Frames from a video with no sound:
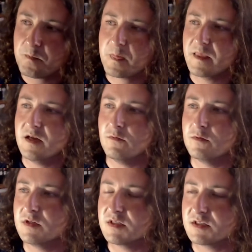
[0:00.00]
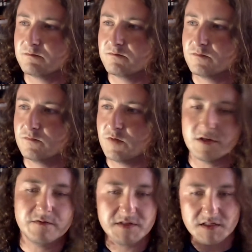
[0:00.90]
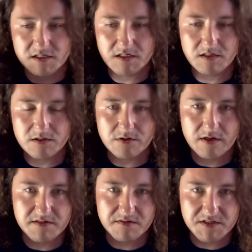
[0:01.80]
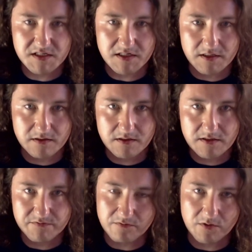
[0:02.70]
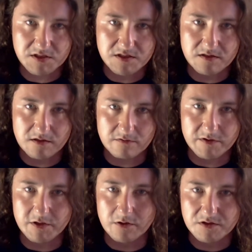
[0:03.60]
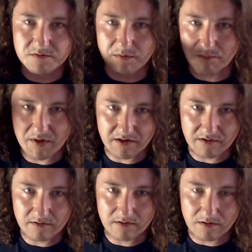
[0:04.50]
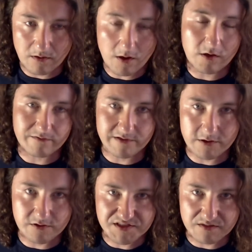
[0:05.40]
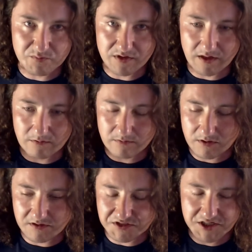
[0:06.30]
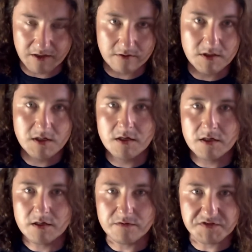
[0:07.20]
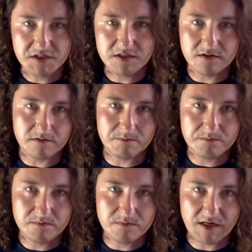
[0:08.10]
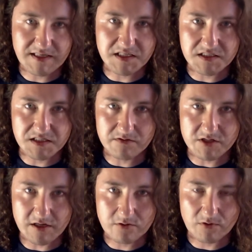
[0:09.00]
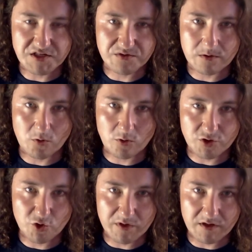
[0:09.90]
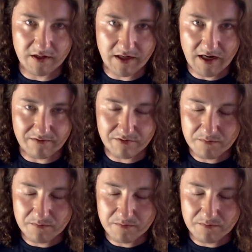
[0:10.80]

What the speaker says: it was, well, you guys have seen, if you watched the other videos, the many long videos that I put out on this channel, you've seen the 1978 Chrysler Cordoba that I have.